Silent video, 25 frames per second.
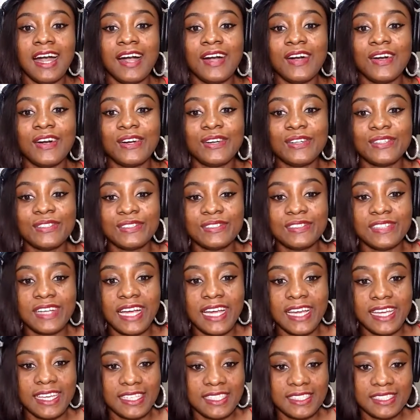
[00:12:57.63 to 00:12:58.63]
All
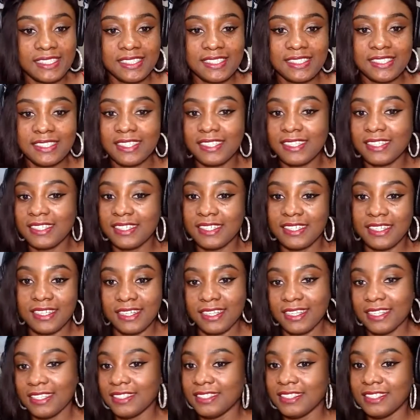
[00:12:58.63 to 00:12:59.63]
right.
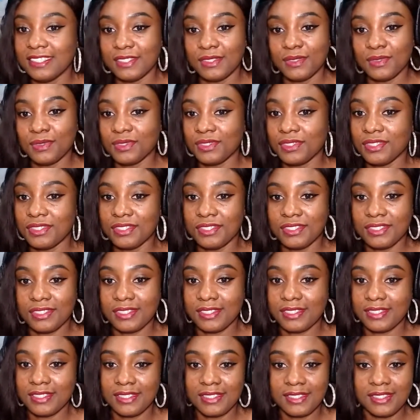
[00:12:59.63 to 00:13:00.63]
This was
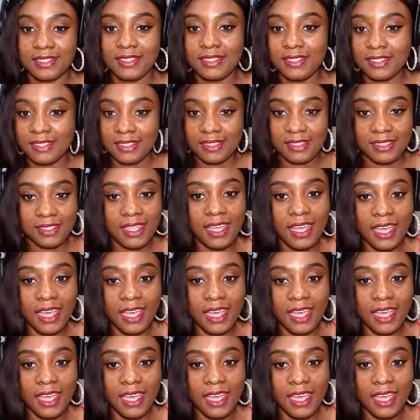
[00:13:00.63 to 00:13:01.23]
just